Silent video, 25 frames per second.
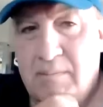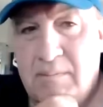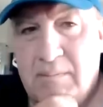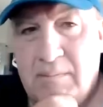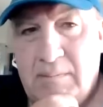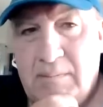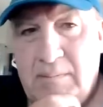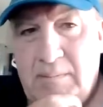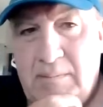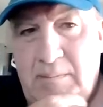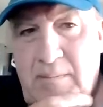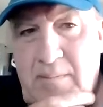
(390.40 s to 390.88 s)

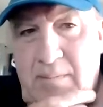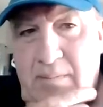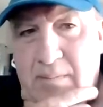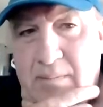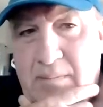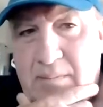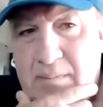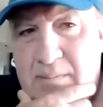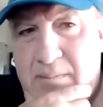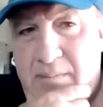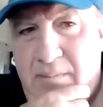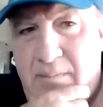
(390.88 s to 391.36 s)

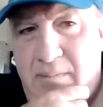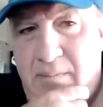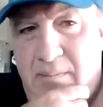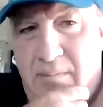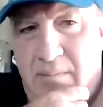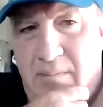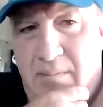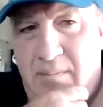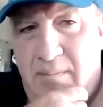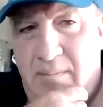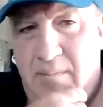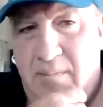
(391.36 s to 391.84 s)

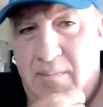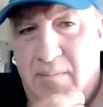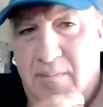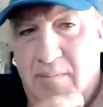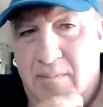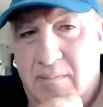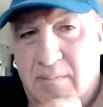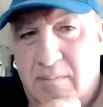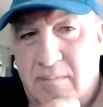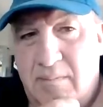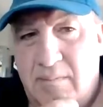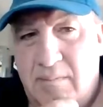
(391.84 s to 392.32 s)

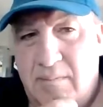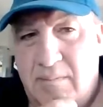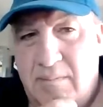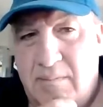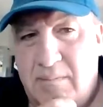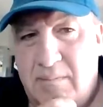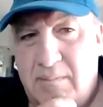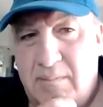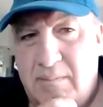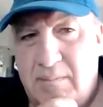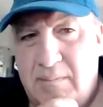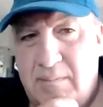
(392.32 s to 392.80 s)

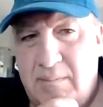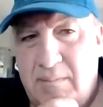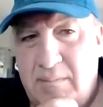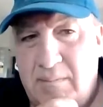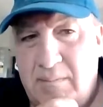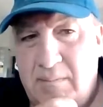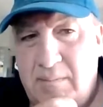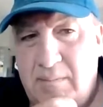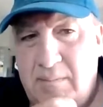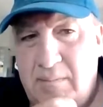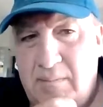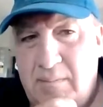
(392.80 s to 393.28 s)

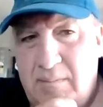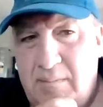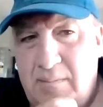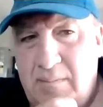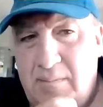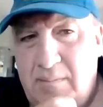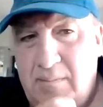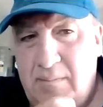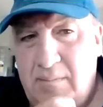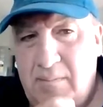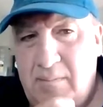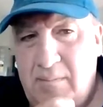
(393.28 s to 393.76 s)

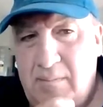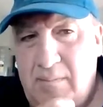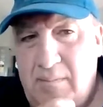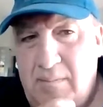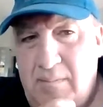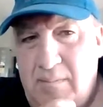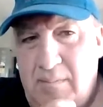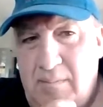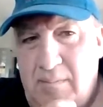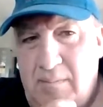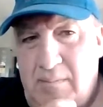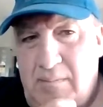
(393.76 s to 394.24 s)

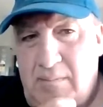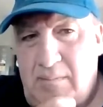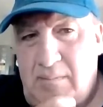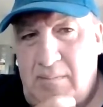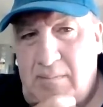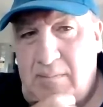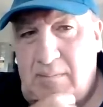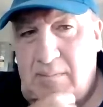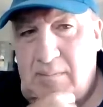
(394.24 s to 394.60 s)
The person shown says nothing.